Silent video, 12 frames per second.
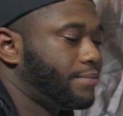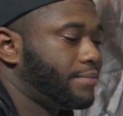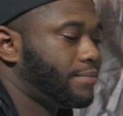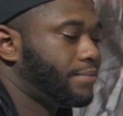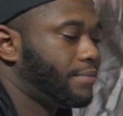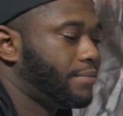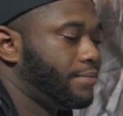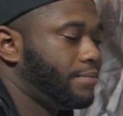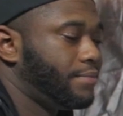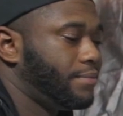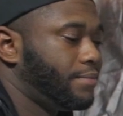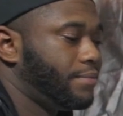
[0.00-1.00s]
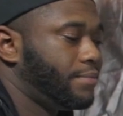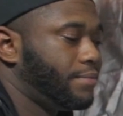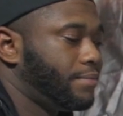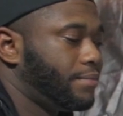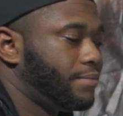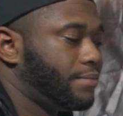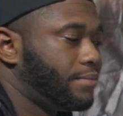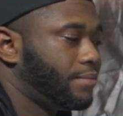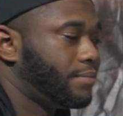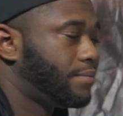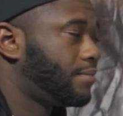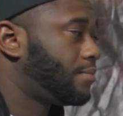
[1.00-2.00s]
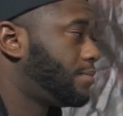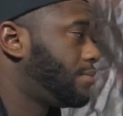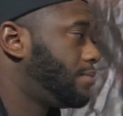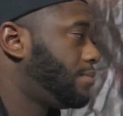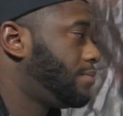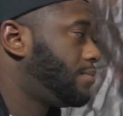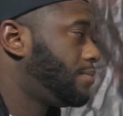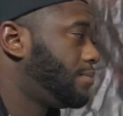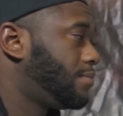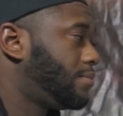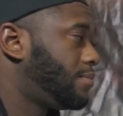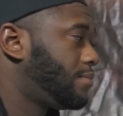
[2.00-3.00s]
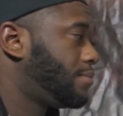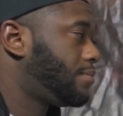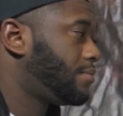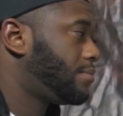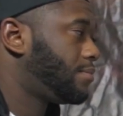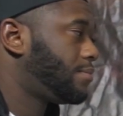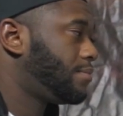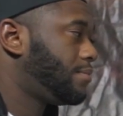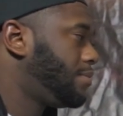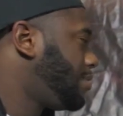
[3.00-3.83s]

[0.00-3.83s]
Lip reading: No words are spoken by the person on screen.